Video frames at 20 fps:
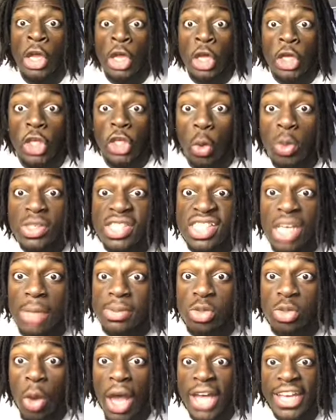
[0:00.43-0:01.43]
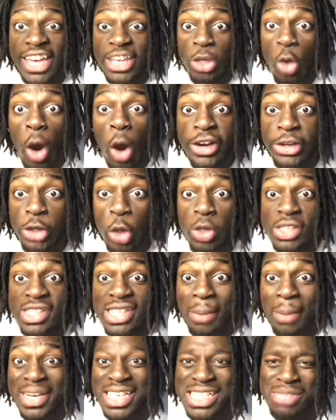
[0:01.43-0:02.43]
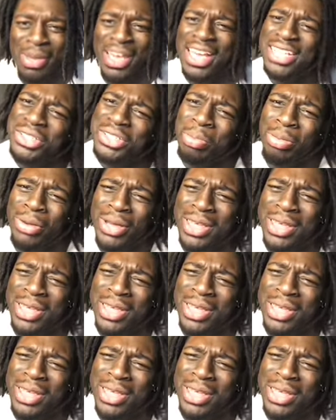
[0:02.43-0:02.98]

Yo, what's up, swagger? You already know what time it is, man. It's your boy